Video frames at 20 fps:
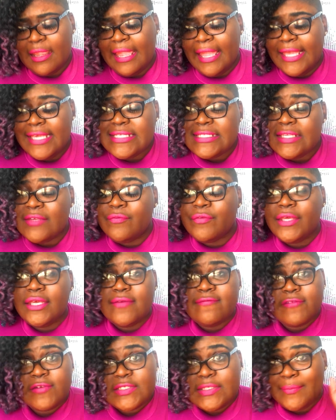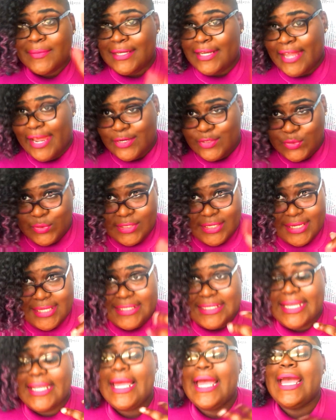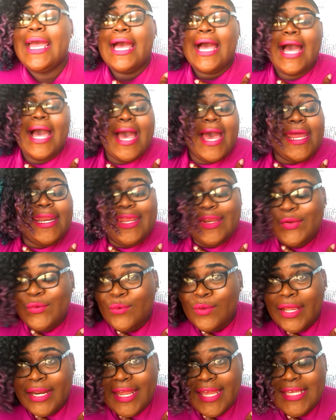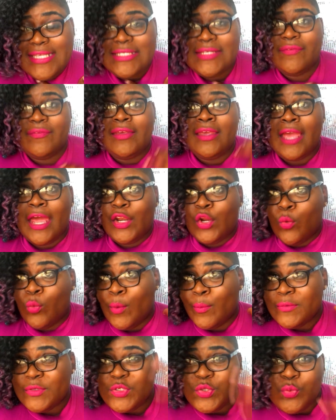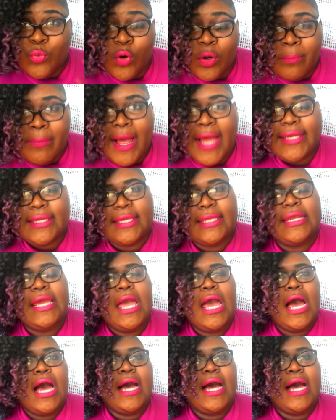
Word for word: ACV for some of the naturals, like I said, I didn't do a lot of ACV. I know women swore by it.